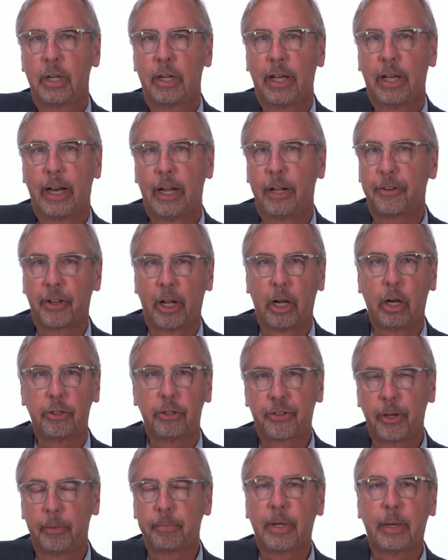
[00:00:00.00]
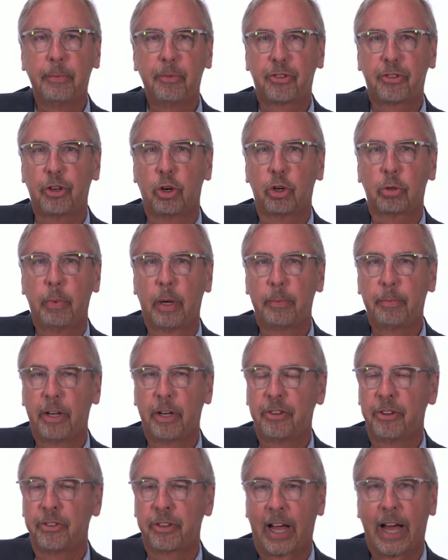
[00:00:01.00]
And as I sometimes joke my
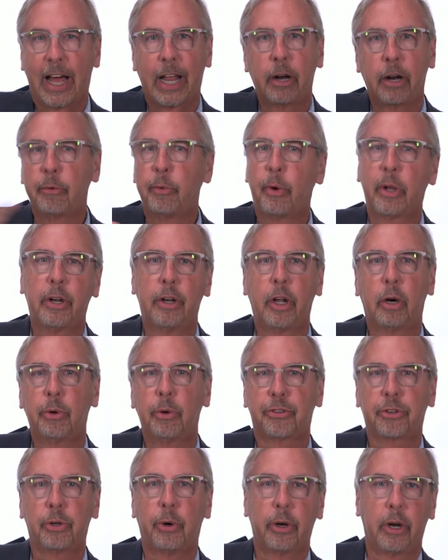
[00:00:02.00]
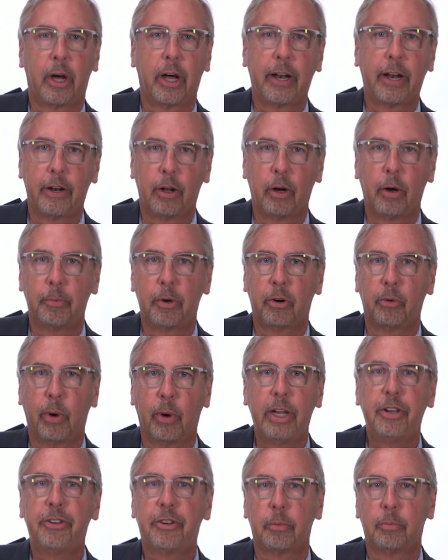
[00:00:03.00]
patients, I don't want to know what's going on at home to
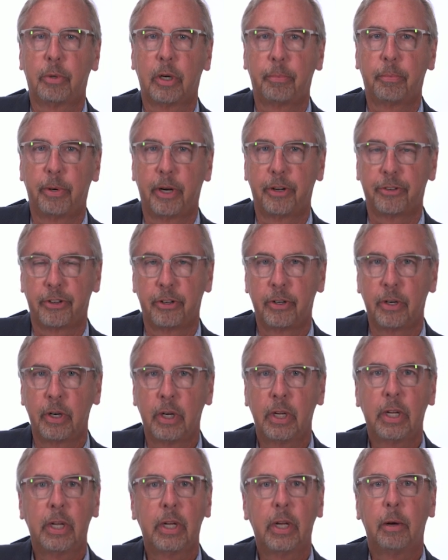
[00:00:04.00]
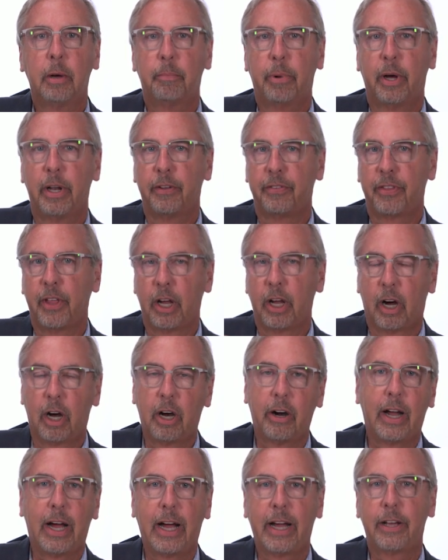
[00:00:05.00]
raise your blood pressure, but if they
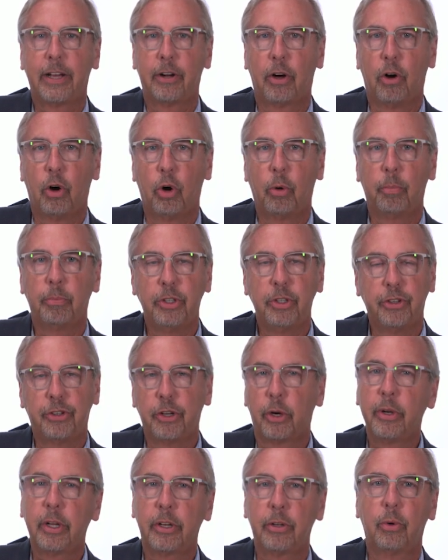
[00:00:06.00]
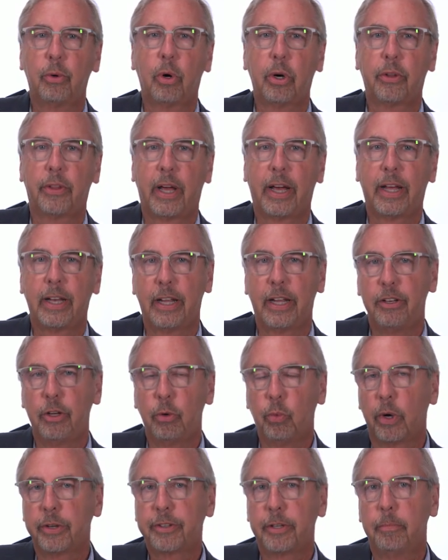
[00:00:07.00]
are high at home, you don't ignore that, and you
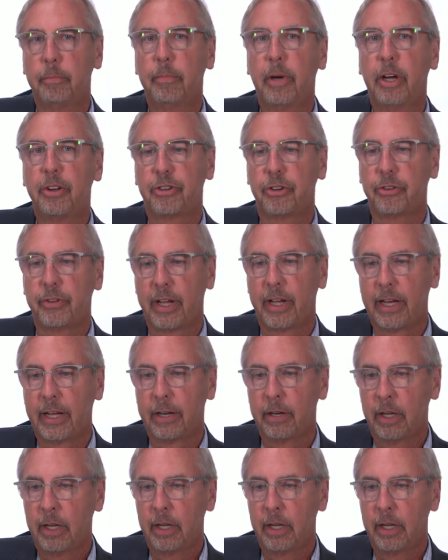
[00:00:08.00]
want to measure that.